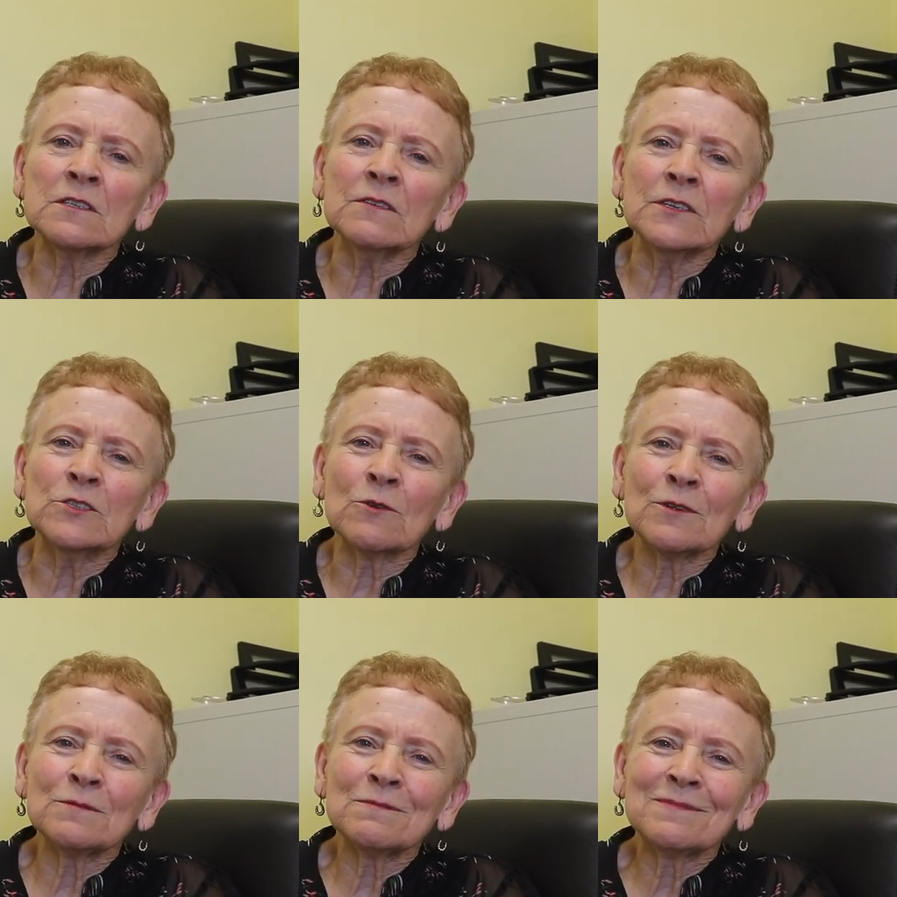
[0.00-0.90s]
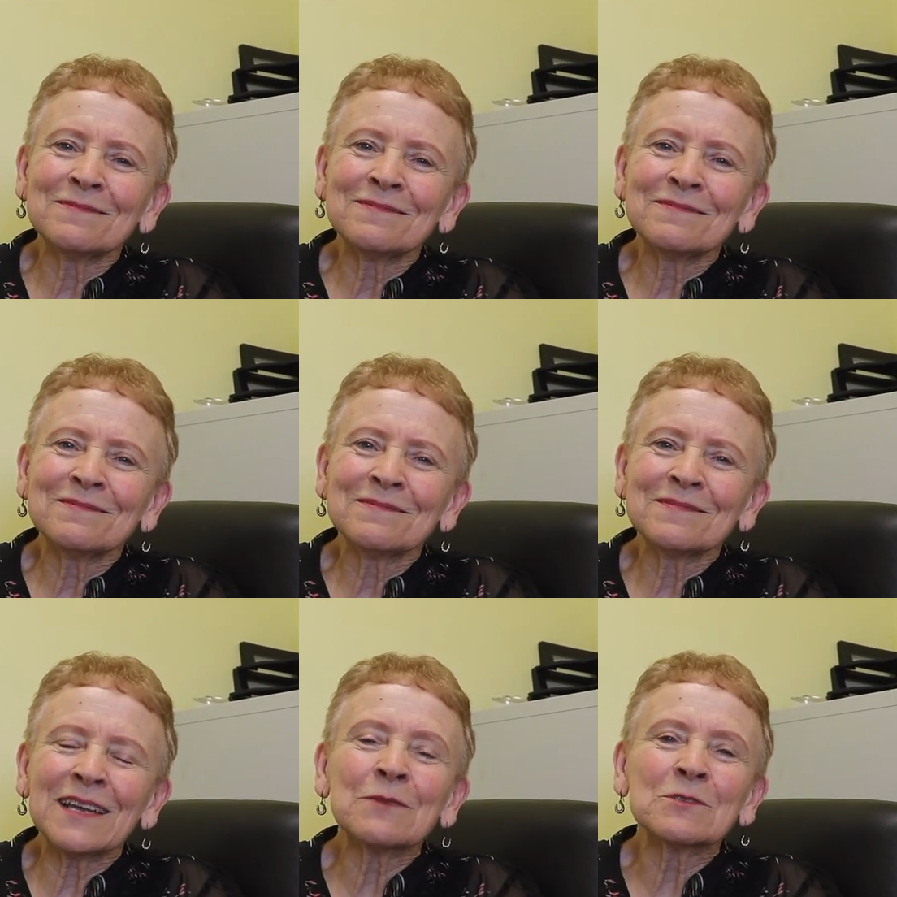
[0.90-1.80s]
individual.
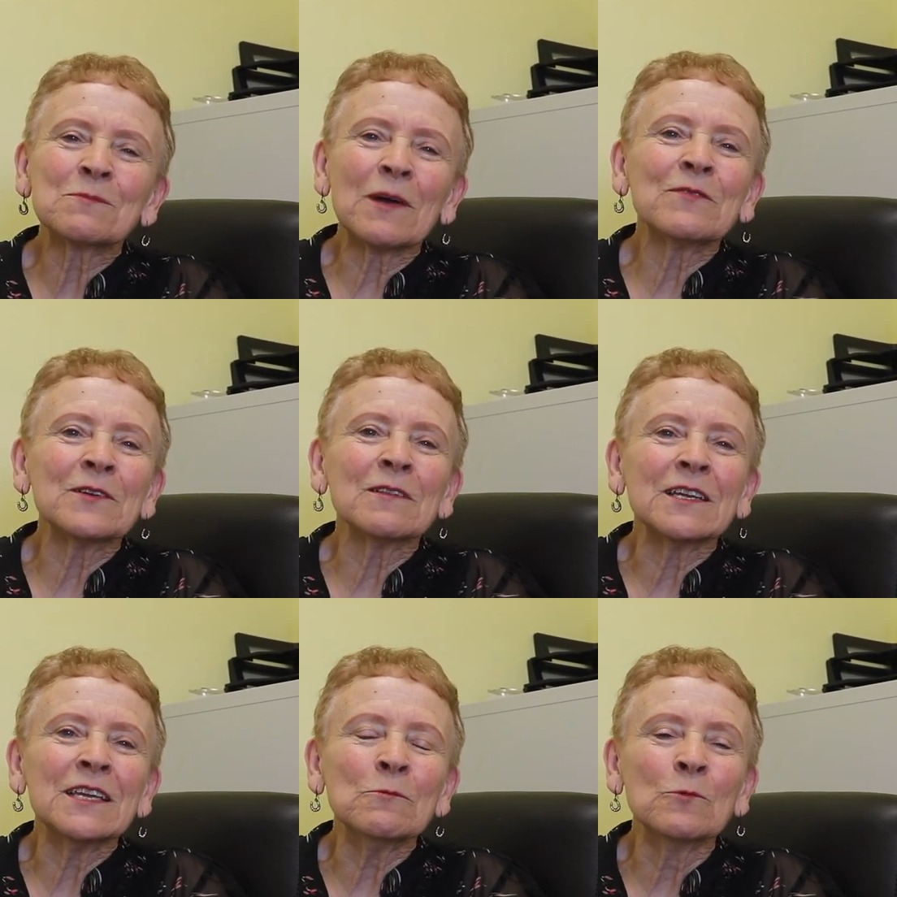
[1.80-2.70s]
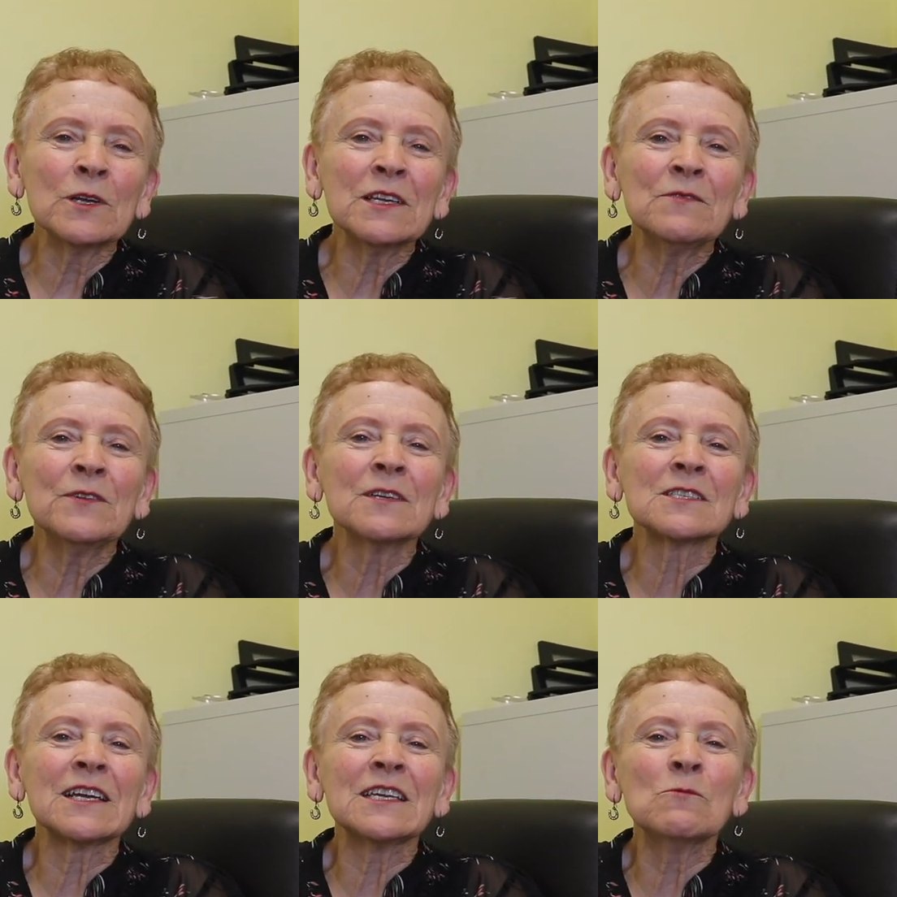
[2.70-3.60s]
That was my feeling. He really
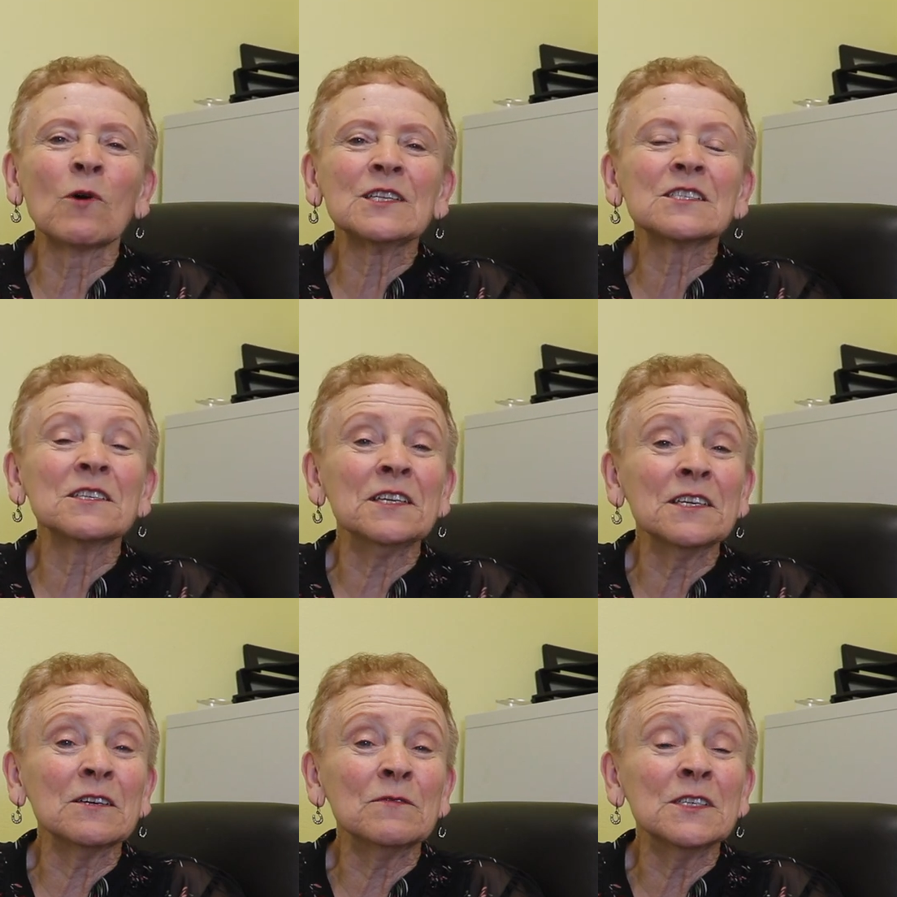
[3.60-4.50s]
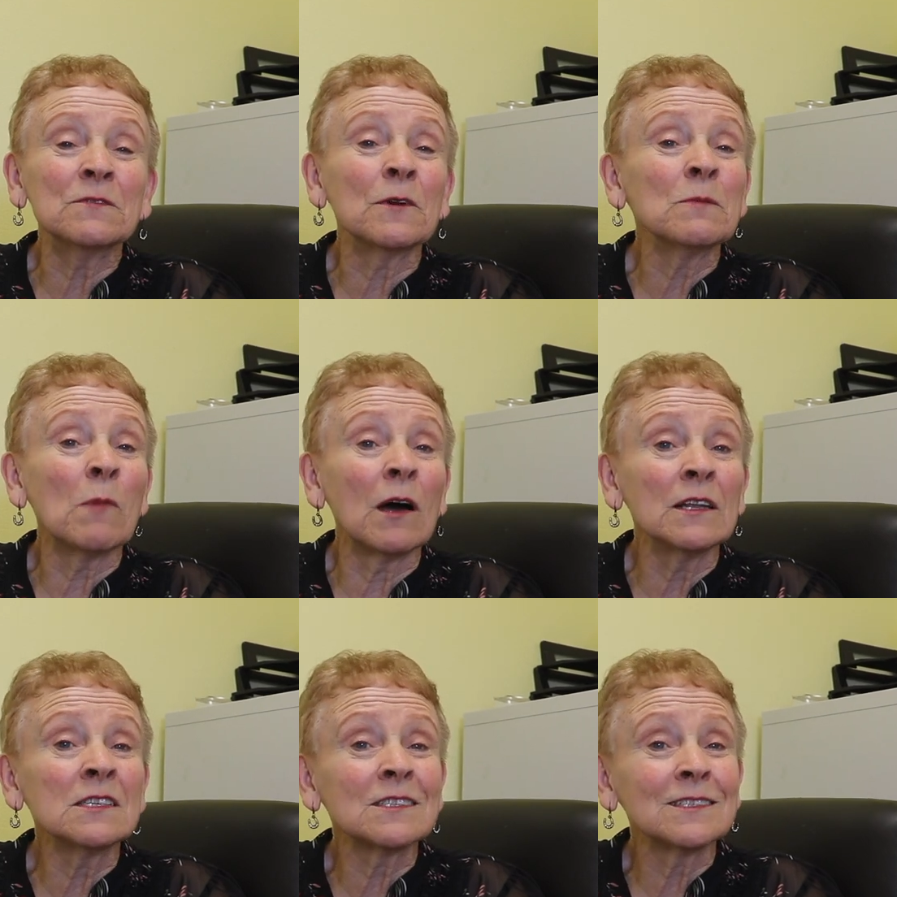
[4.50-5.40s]
feels like he wants to give. He's very
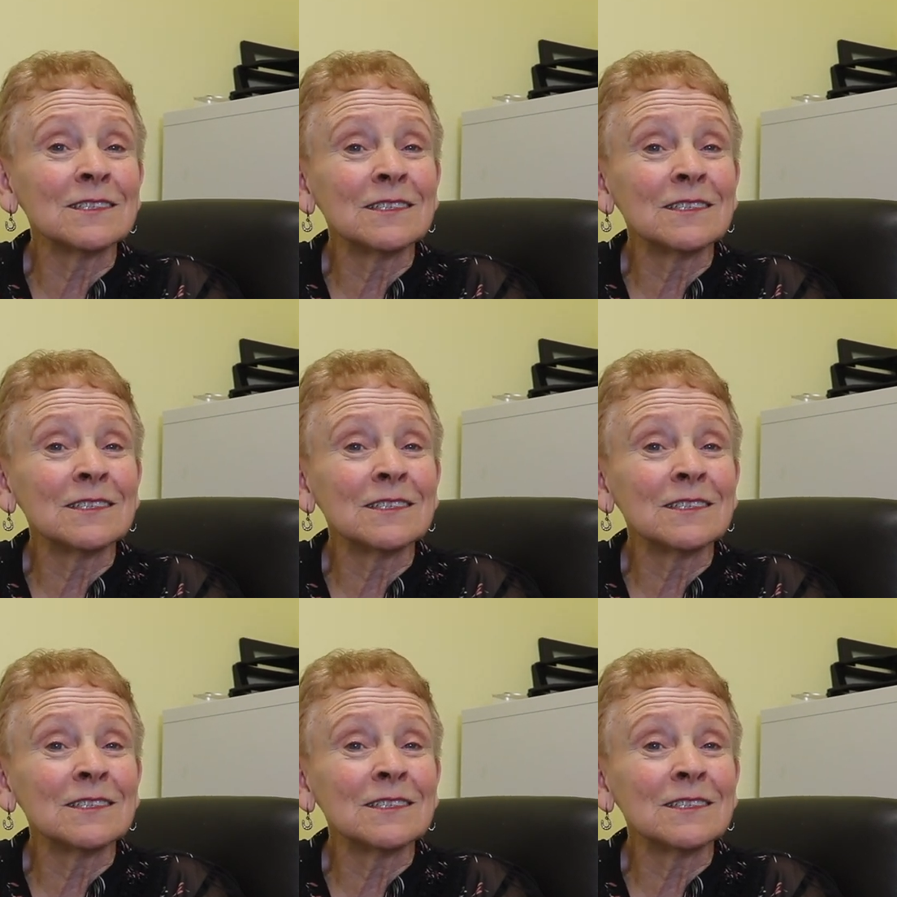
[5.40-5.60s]
modest,